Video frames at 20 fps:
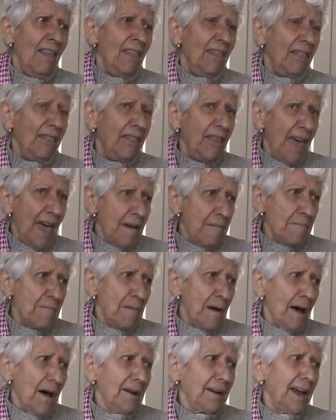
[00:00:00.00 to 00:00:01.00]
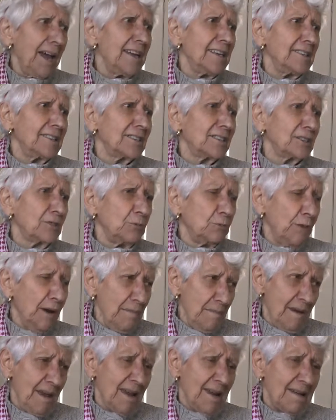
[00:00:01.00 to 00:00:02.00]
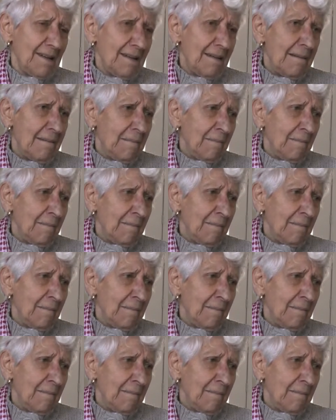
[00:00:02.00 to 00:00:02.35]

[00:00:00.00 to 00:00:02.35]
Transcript: them against women